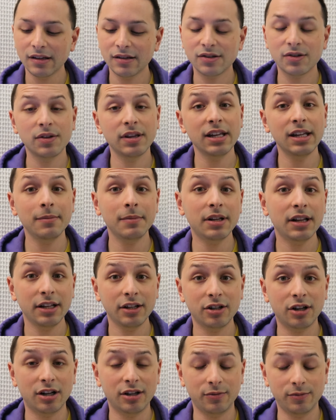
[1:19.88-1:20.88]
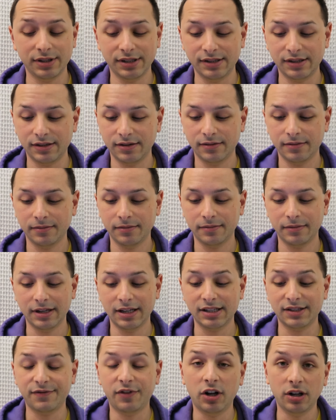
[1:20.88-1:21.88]
So the email I got was
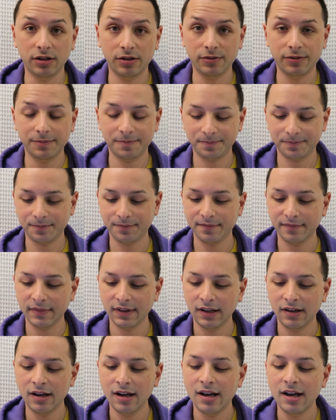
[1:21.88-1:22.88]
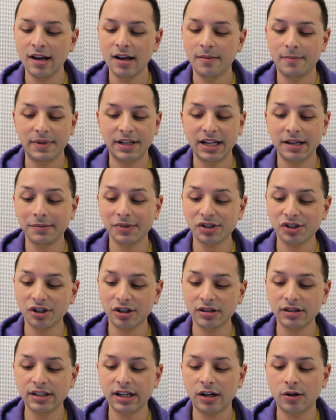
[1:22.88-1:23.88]
as followed: My name is
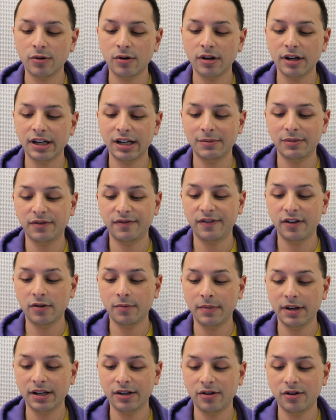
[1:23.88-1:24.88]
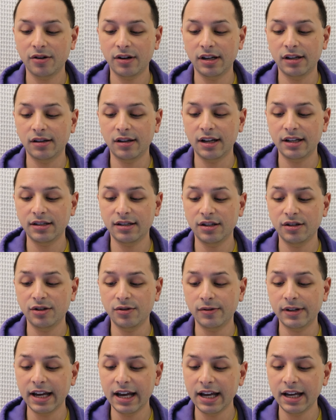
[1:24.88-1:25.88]
John Dower and I'm a filmmaker in
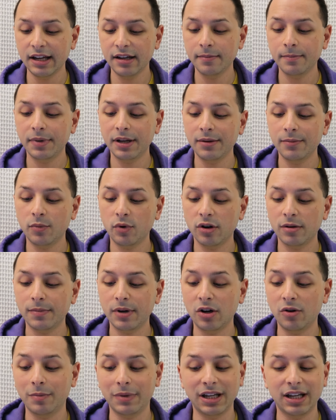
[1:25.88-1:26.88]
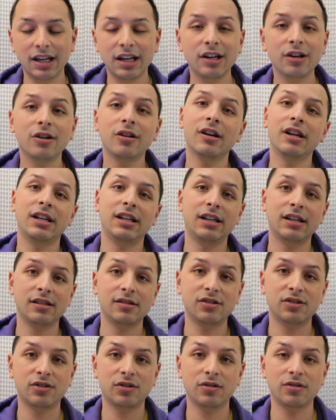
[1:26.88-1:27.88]
London, UK. Bit more about me here, and he
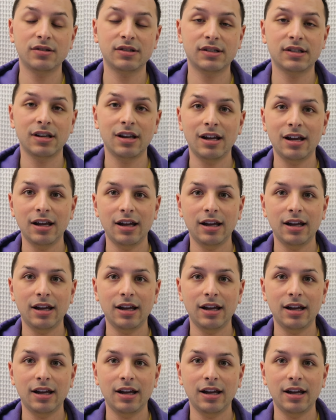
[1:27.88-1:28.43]
inserts